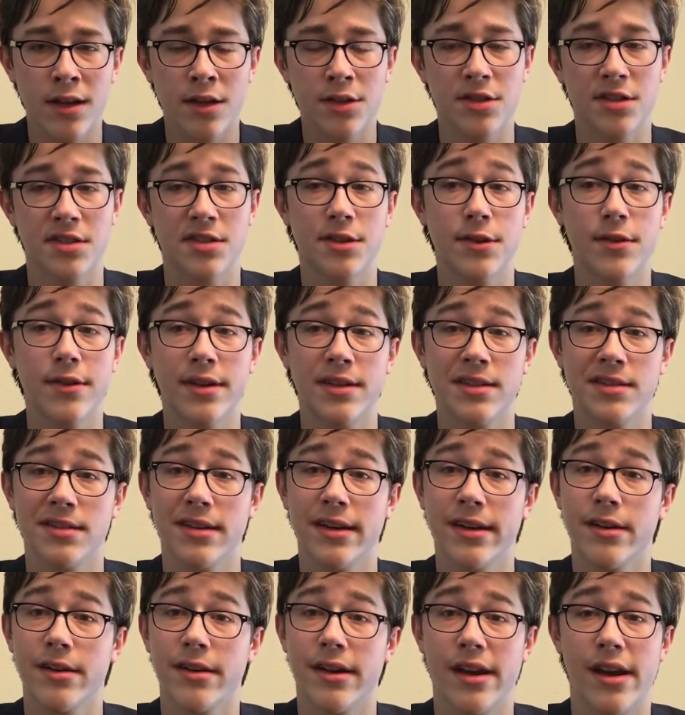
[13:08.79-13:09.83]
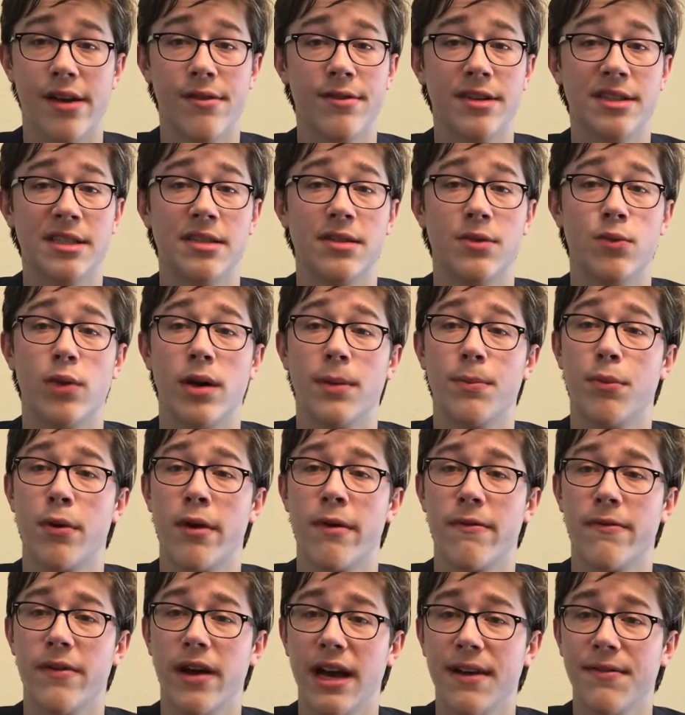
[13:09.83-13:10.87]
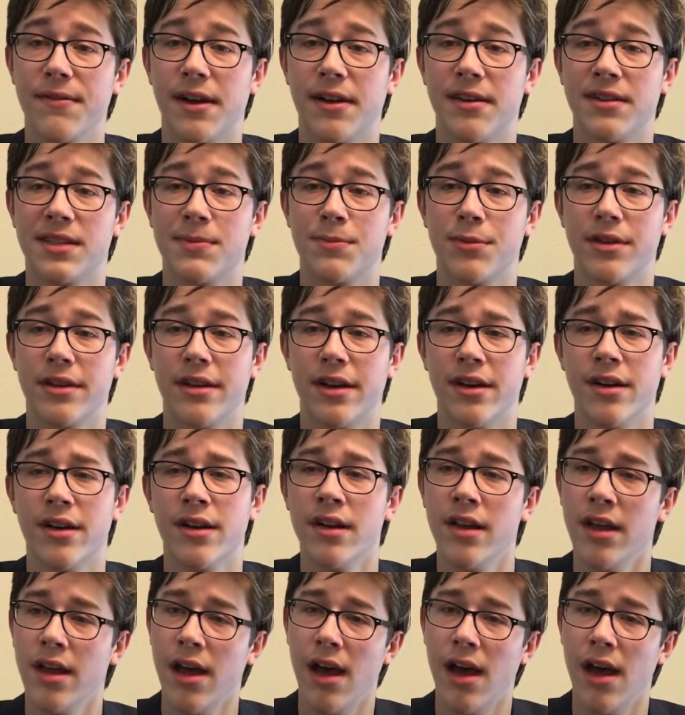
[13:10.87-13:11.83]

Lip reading: Just 2 years later, it had risen to 1.5 gallons per year,